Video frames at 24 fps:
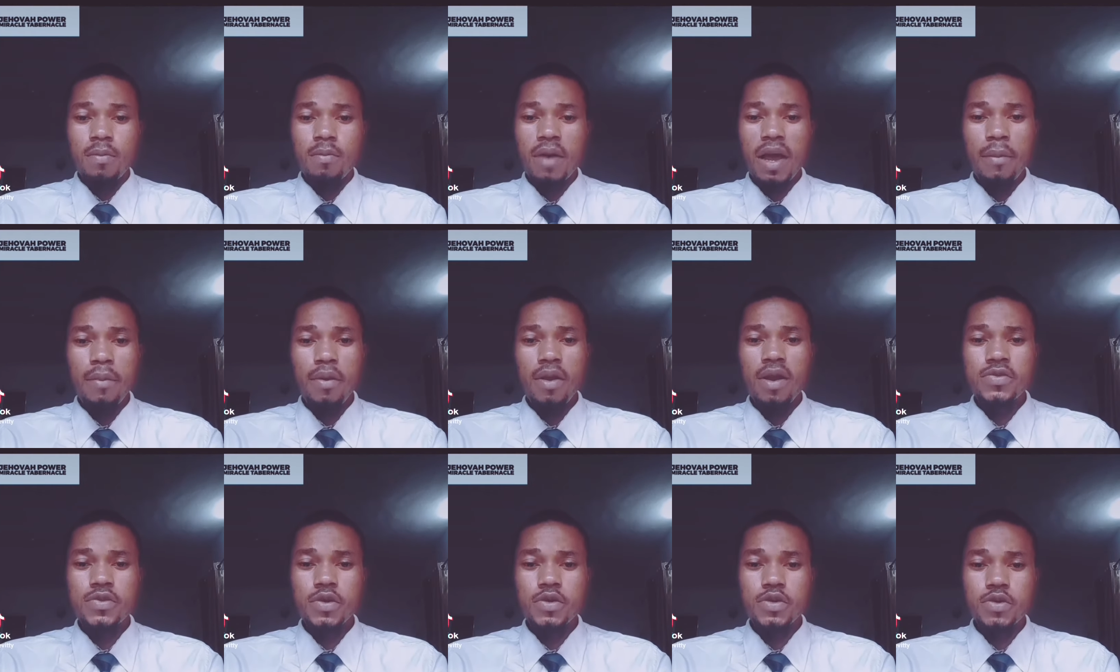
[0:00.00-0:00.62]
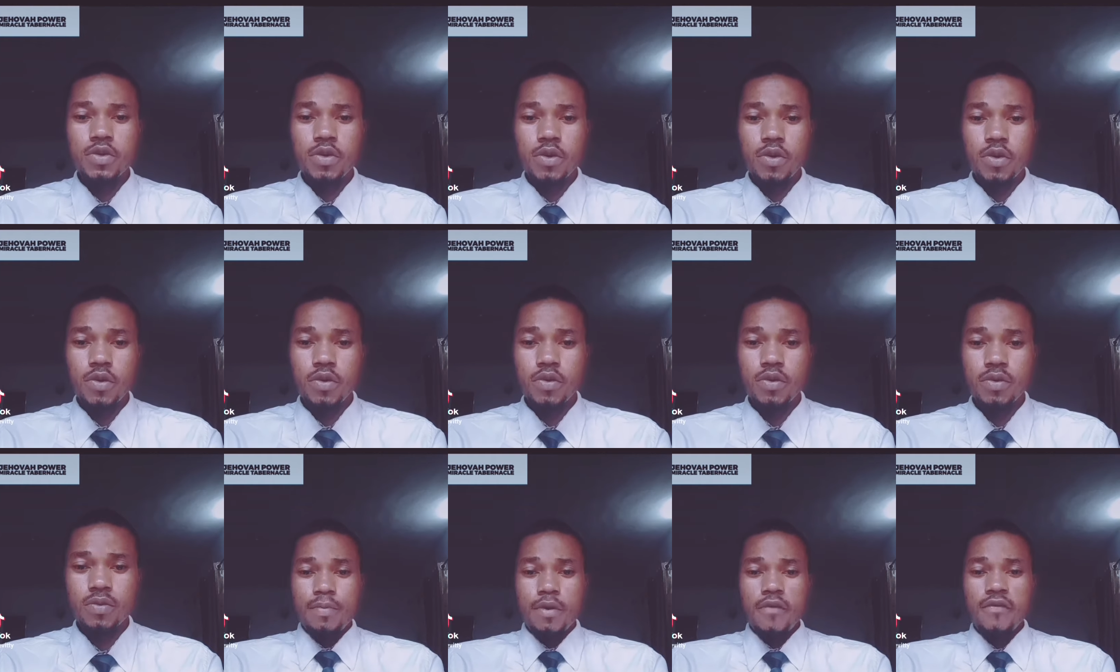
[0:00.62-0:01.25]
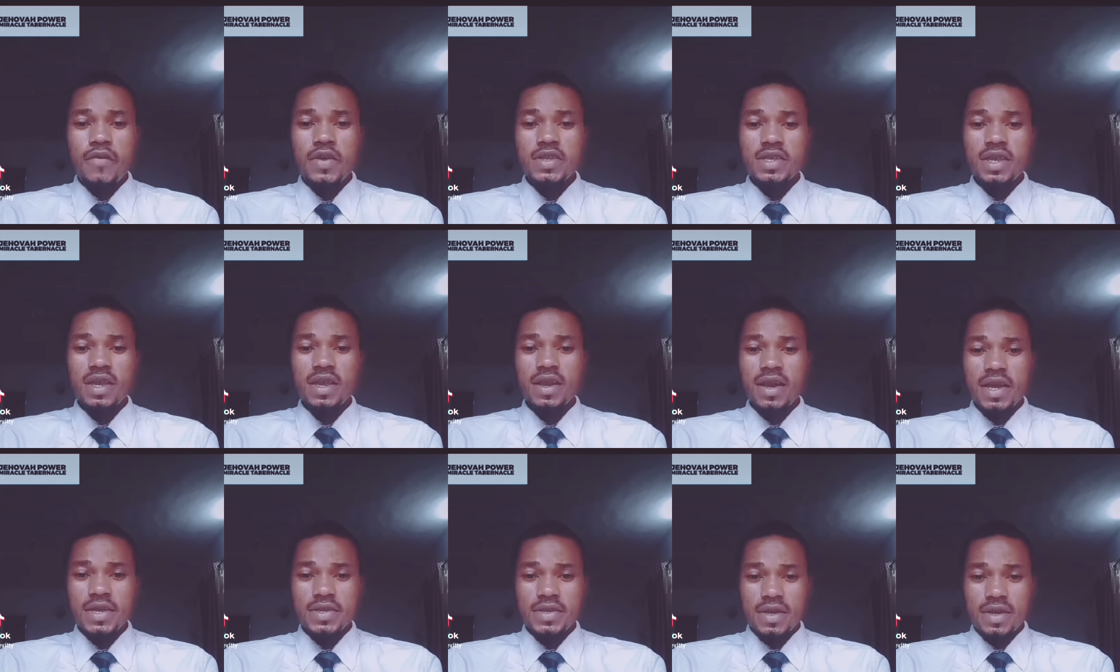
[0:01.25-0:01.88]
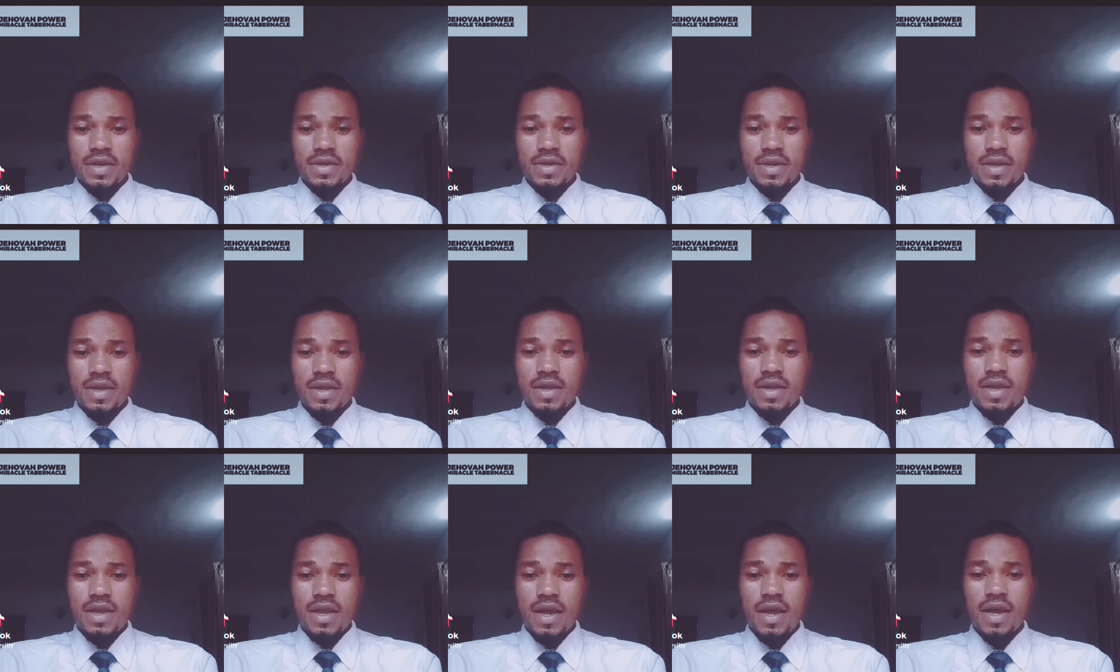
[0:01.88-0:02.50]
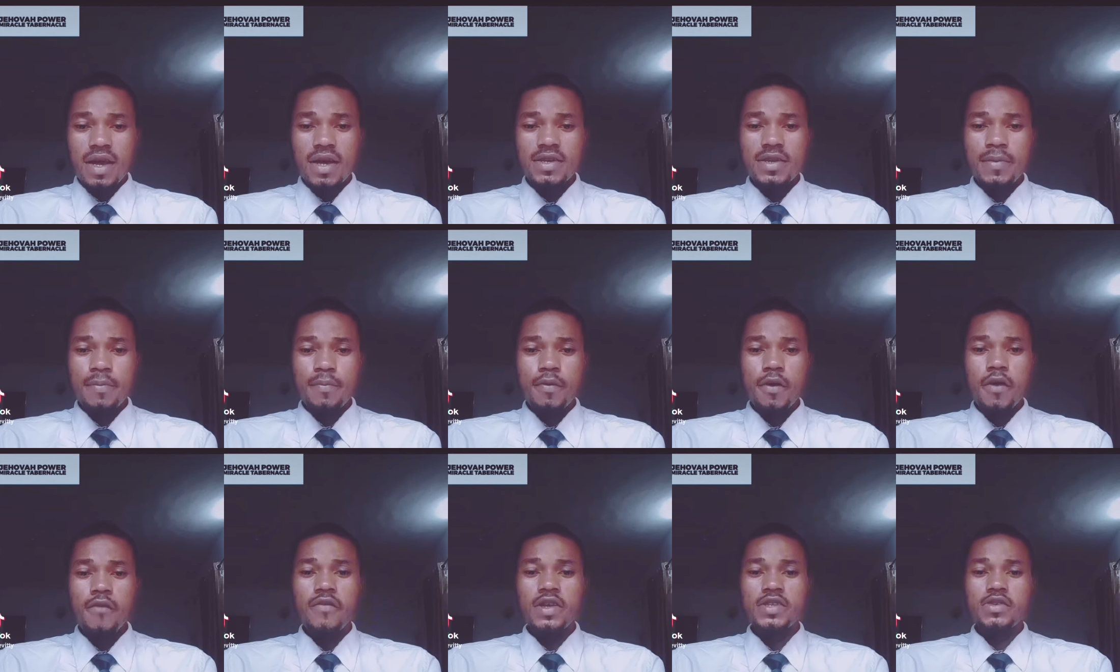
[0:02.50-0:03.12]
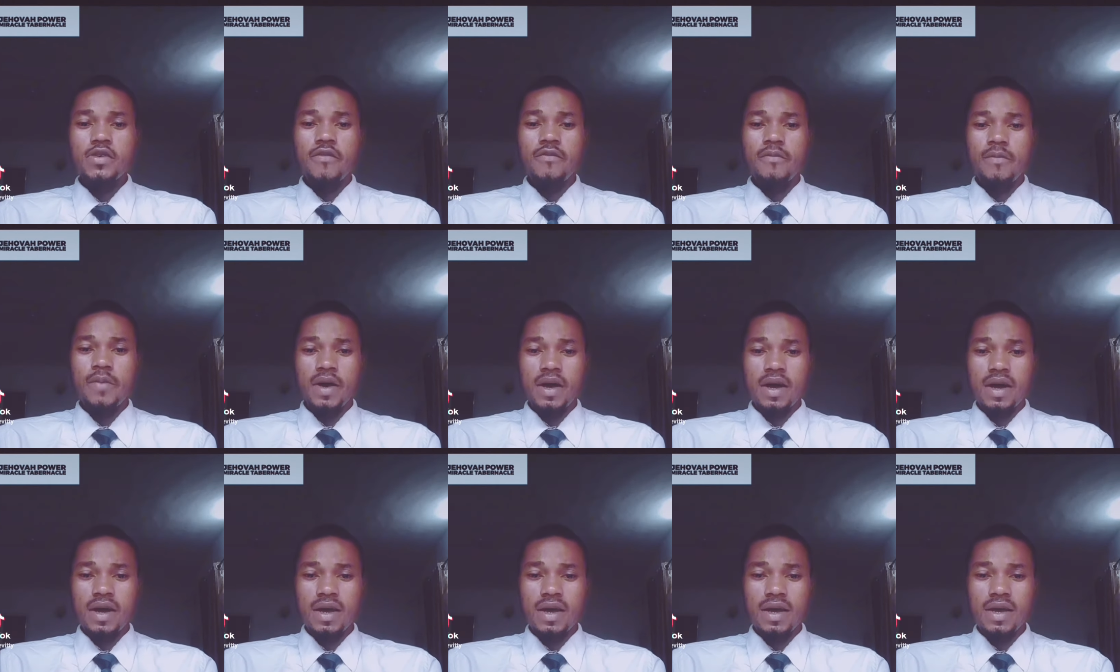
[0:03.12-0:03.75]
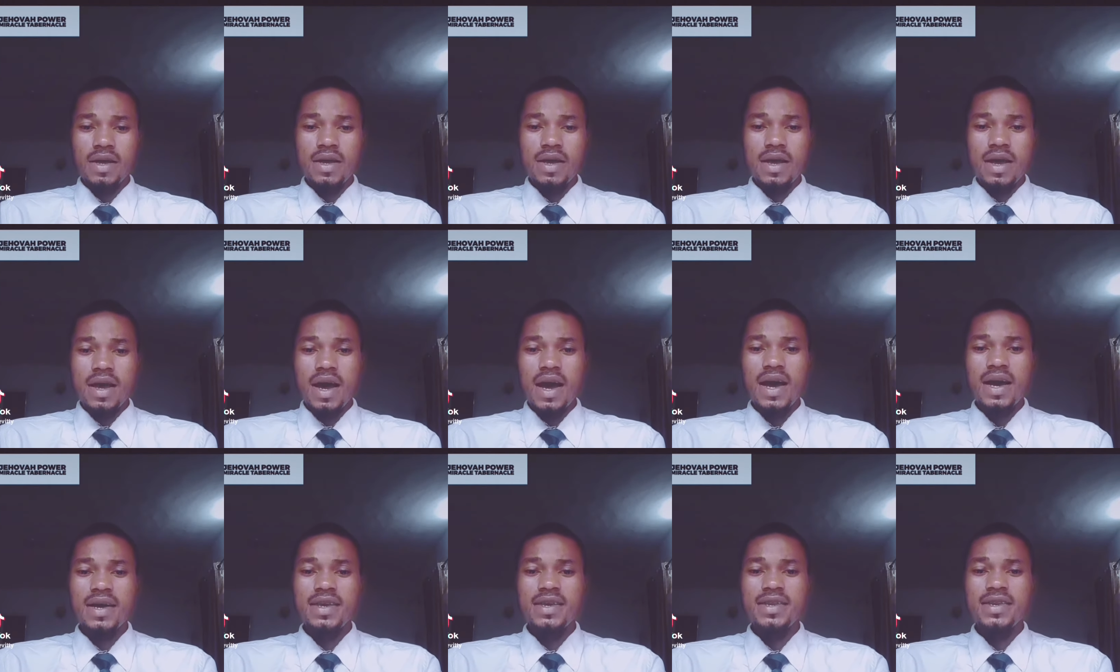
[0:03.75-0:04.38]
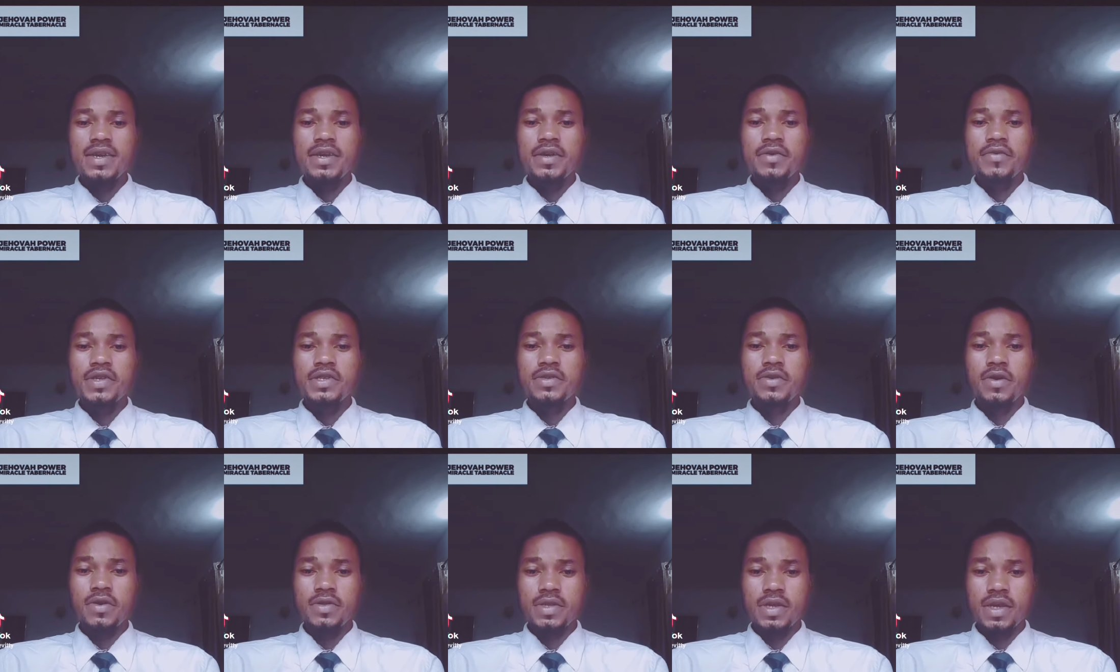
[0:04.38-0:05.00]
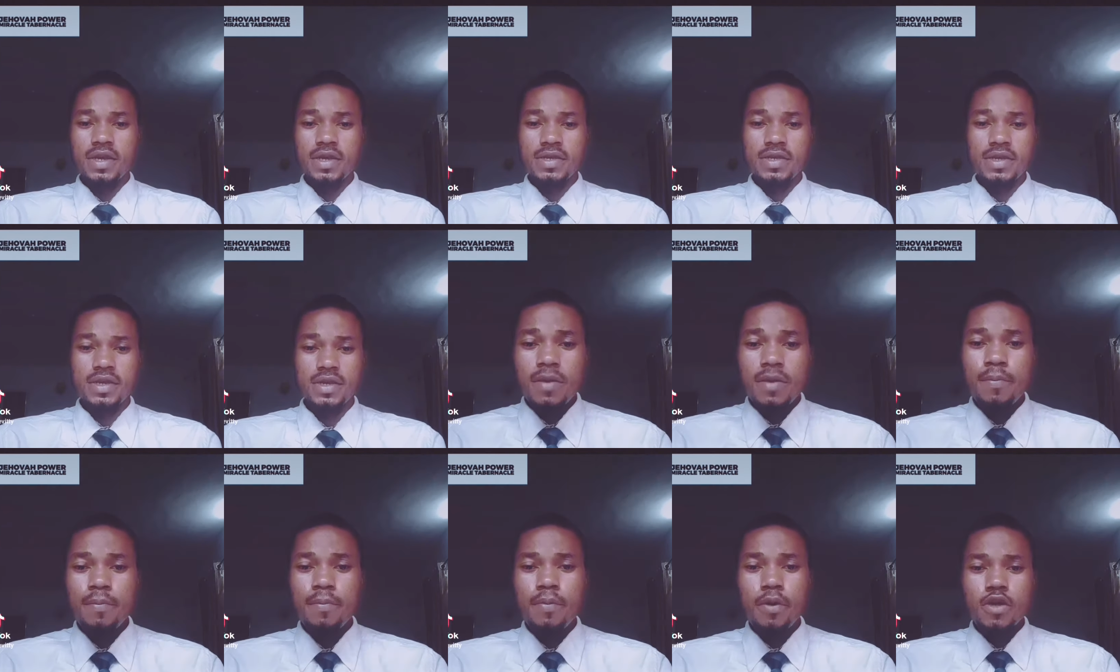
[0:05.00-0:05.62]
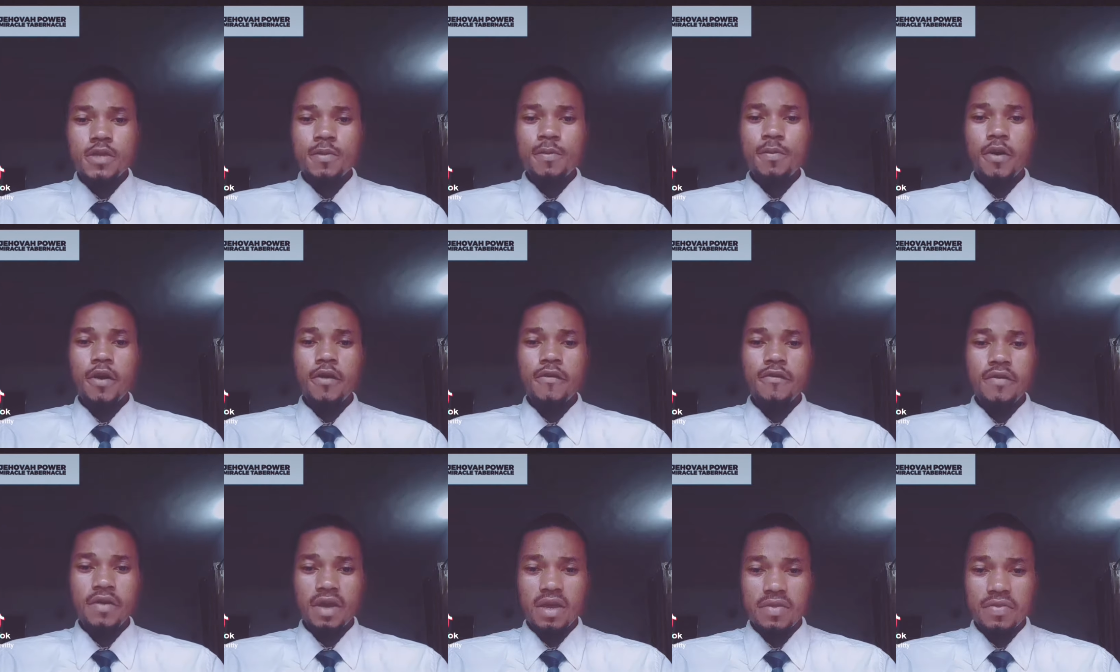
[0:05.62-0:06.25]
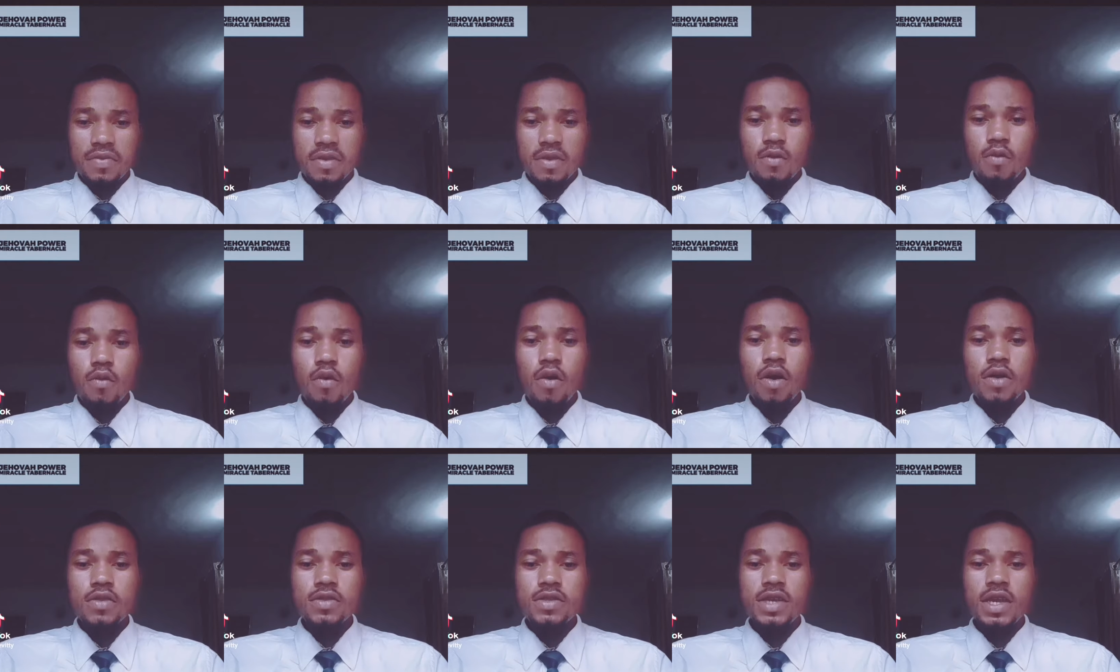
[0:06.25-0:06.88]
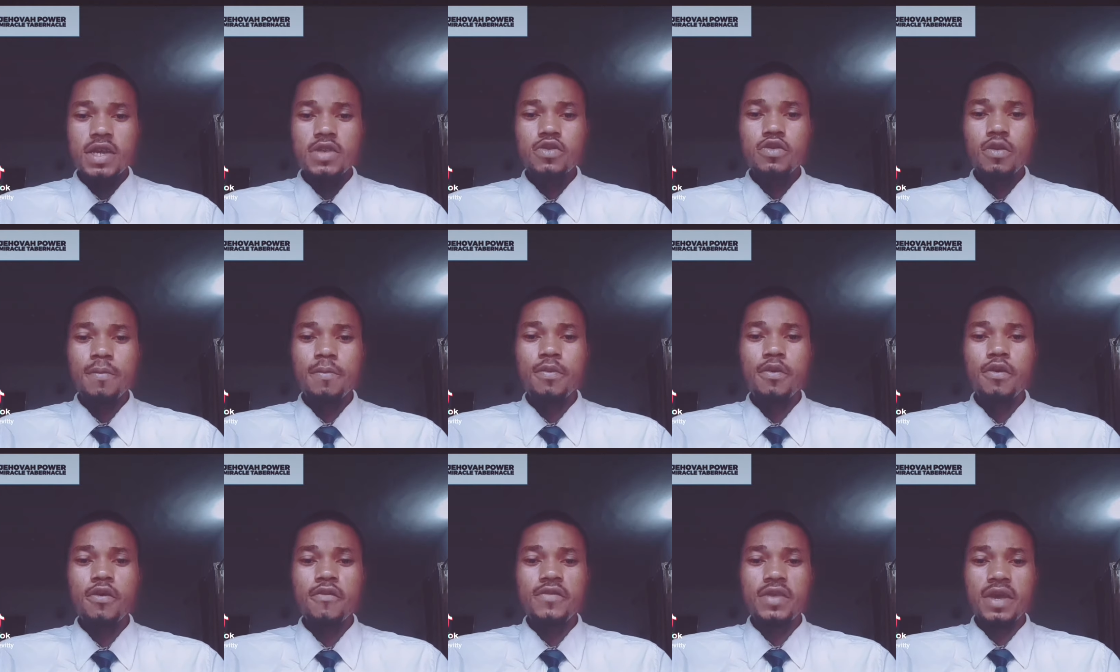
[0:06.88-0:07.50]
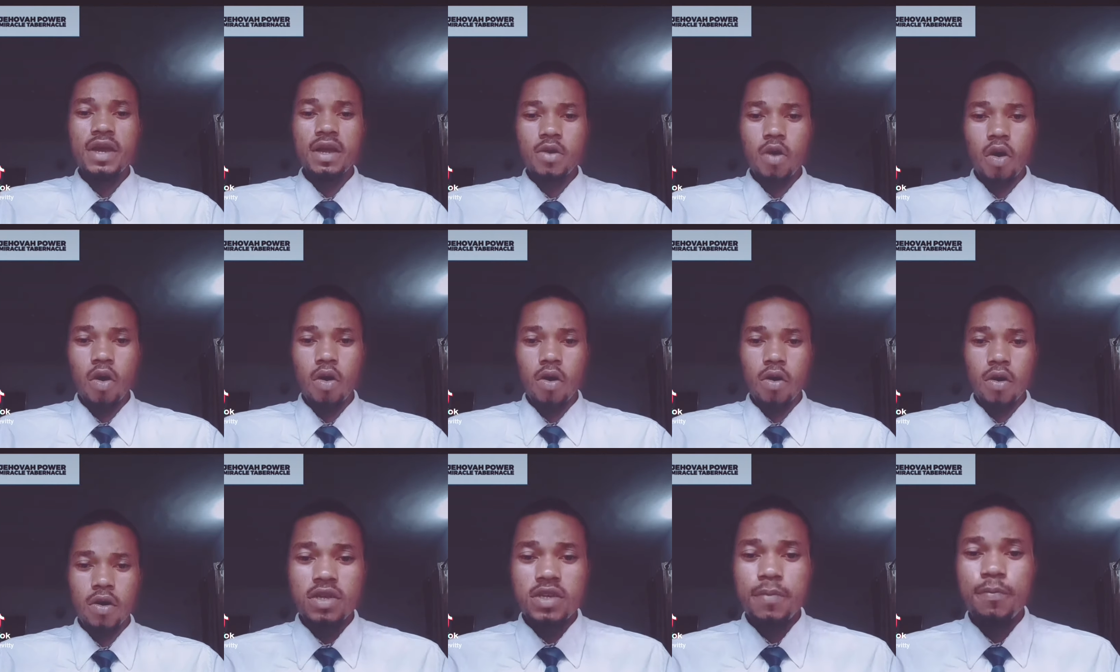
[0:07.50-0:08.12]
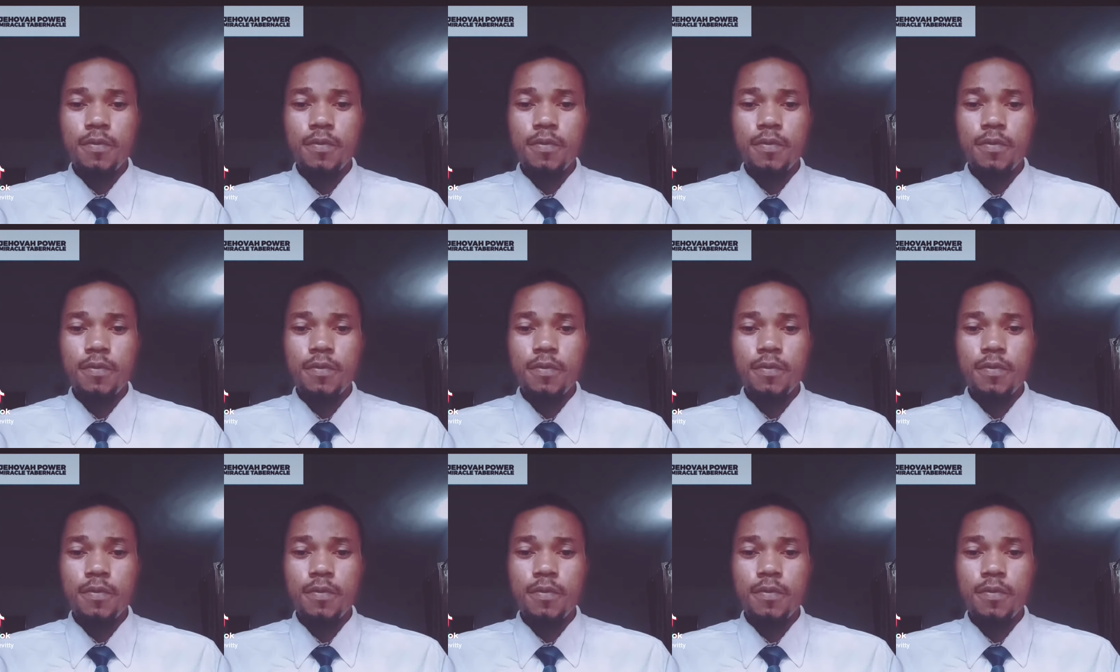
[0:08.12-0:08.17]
Bible let us know Prophet Elijah and the prophet of Baal are in a great contest. The both prophets wanted to prove their God.